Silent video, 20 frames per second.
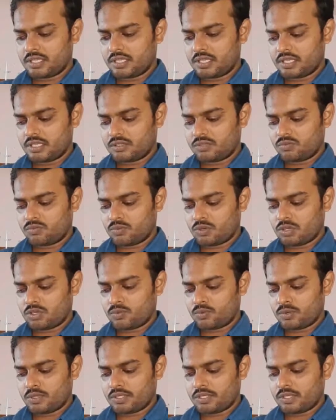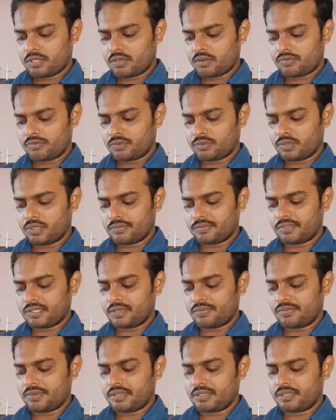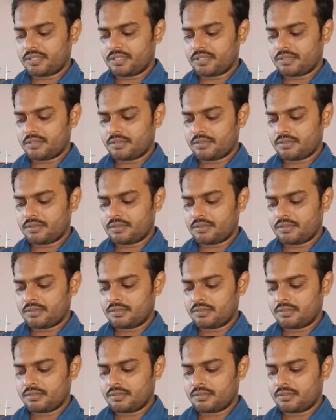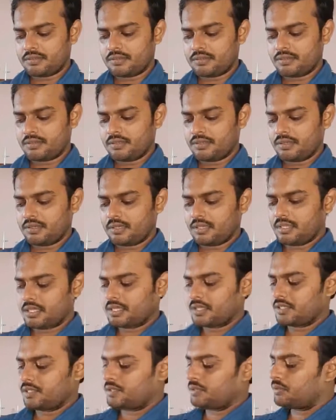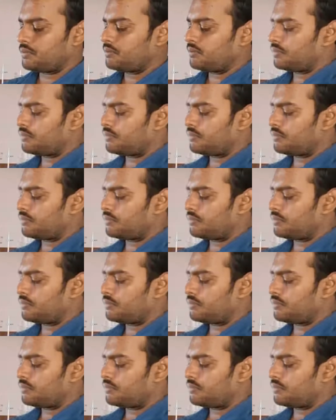a small quantity of sodium sulphate here in a test tube,